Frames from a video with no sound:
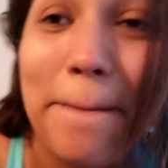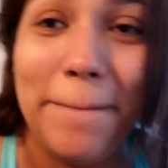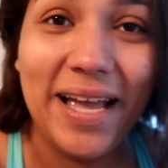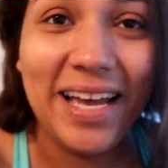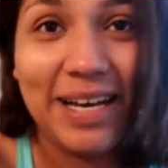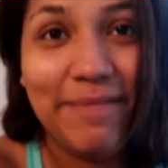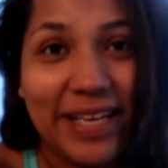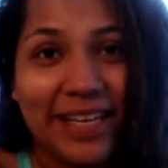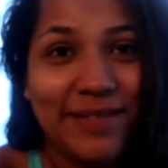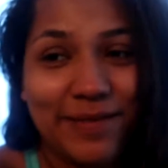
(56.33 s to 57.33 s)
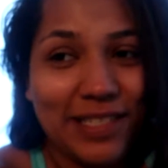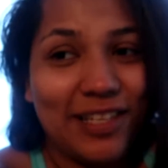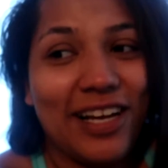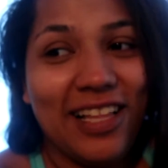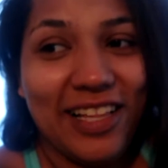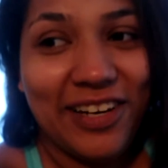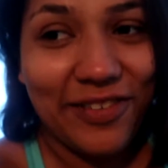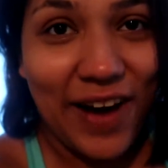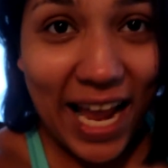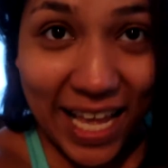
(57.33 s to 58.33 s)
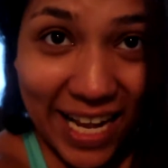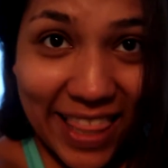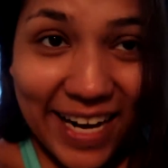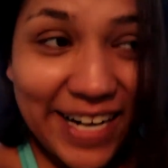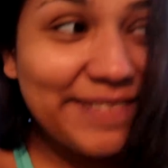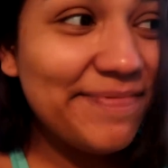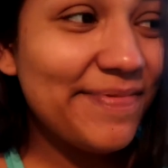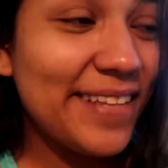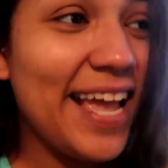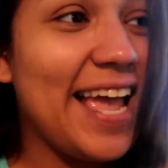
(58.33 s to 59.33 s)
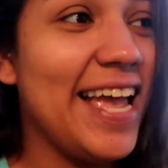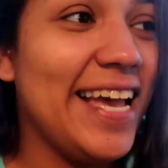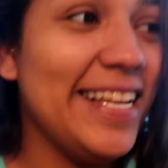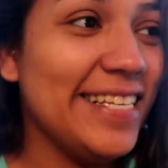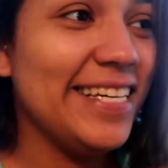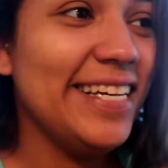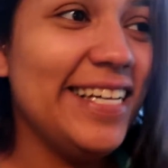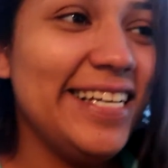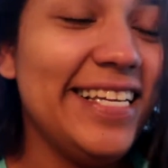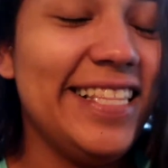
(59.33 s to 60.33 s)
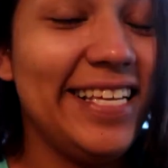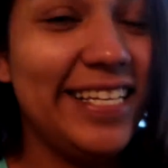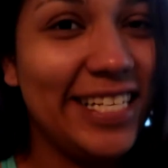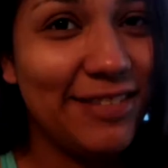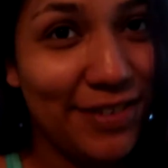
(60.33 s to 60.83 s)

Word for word: my hubby was looking a little raggedy there. And this is his